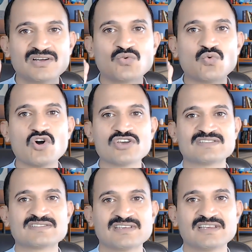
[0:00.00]

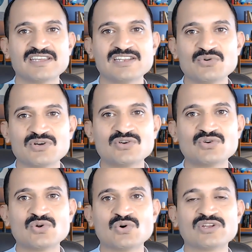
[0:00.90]
voice, in your
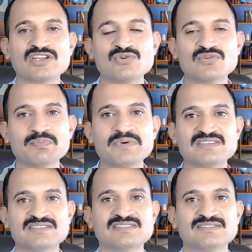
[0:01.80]
tone, in your
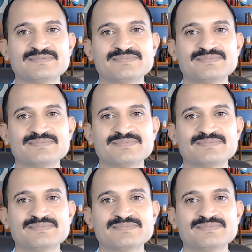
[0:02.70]
pitch.